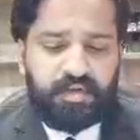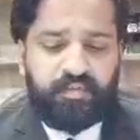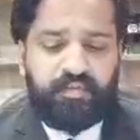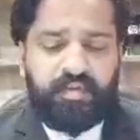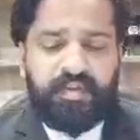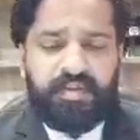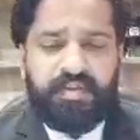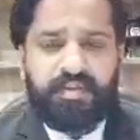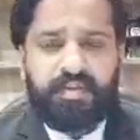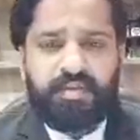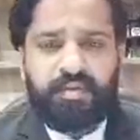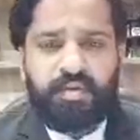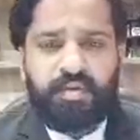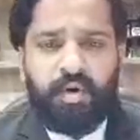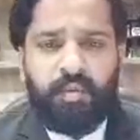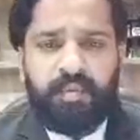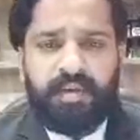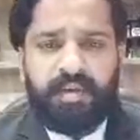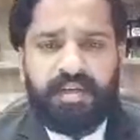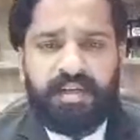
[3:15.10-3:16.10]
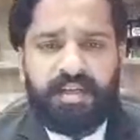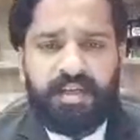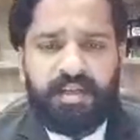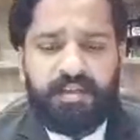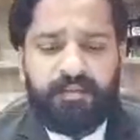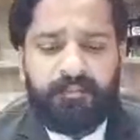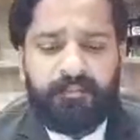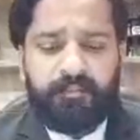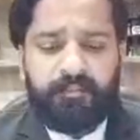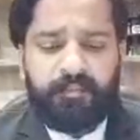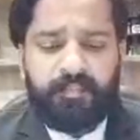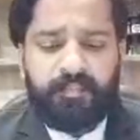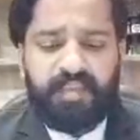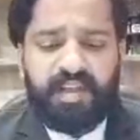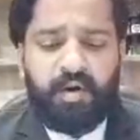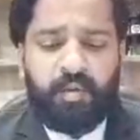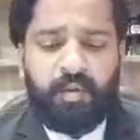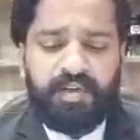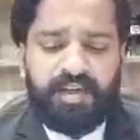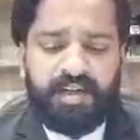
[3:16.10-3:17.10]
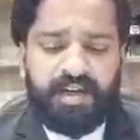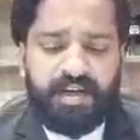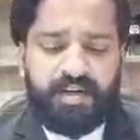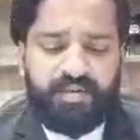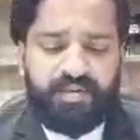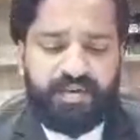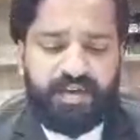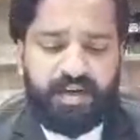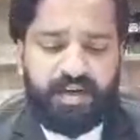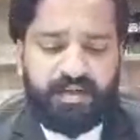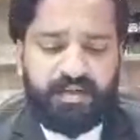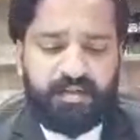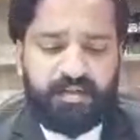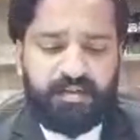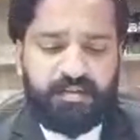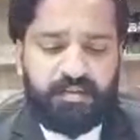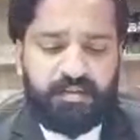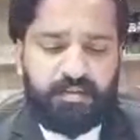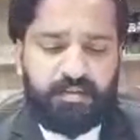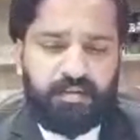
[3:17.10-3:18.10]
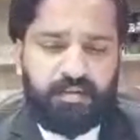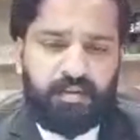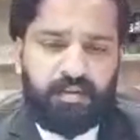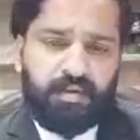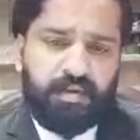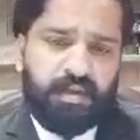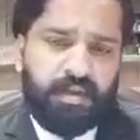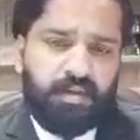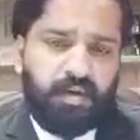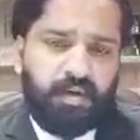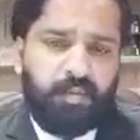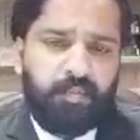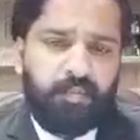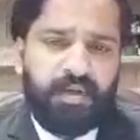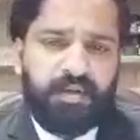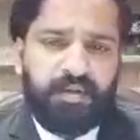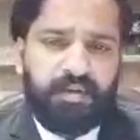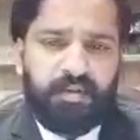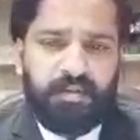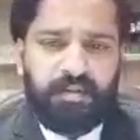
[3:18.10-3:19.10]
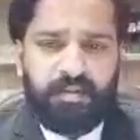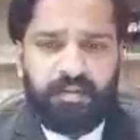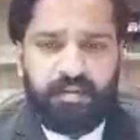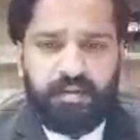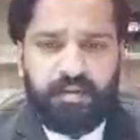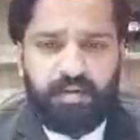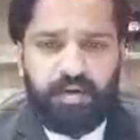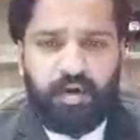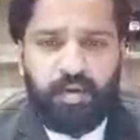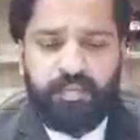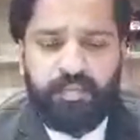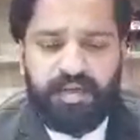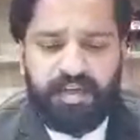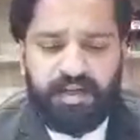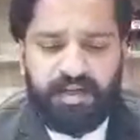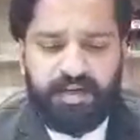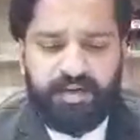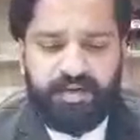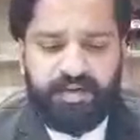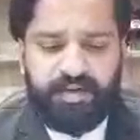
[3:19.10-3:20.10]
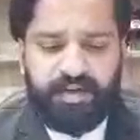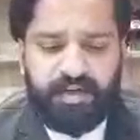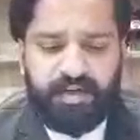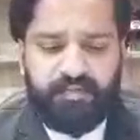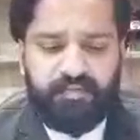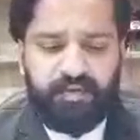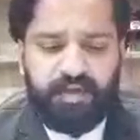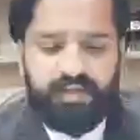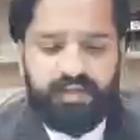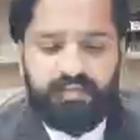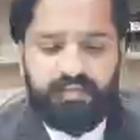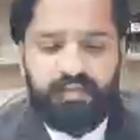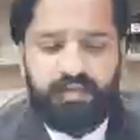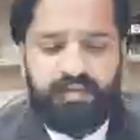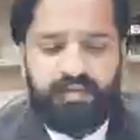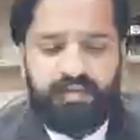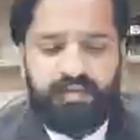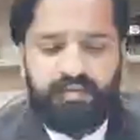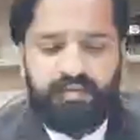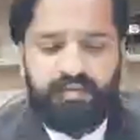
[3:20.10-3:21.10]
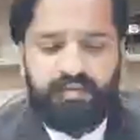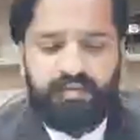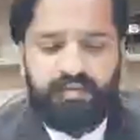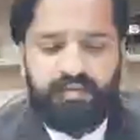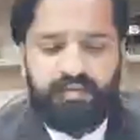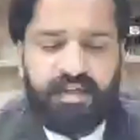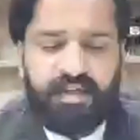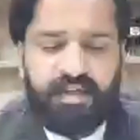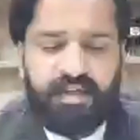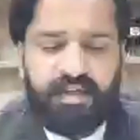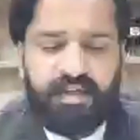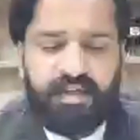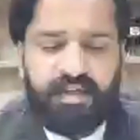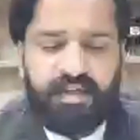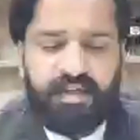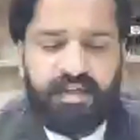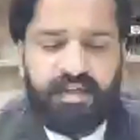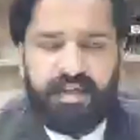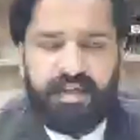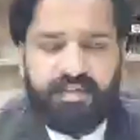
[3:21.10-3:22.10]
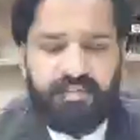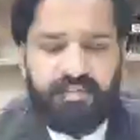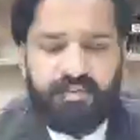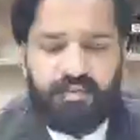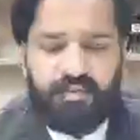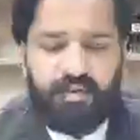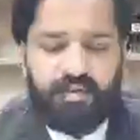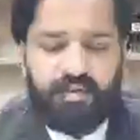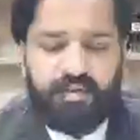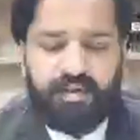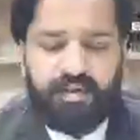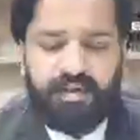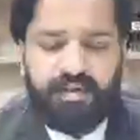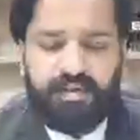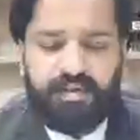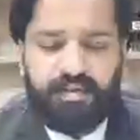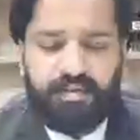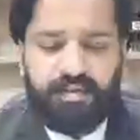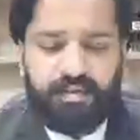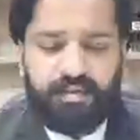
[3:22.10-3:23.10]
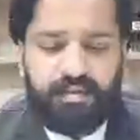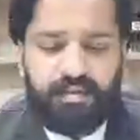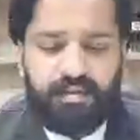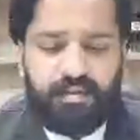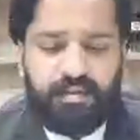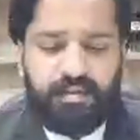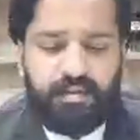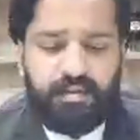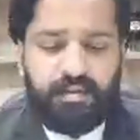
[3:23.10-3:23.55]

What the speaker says: Which is commonly obligatory act or the common obligatory act. Wajibul Kafai, in English we called it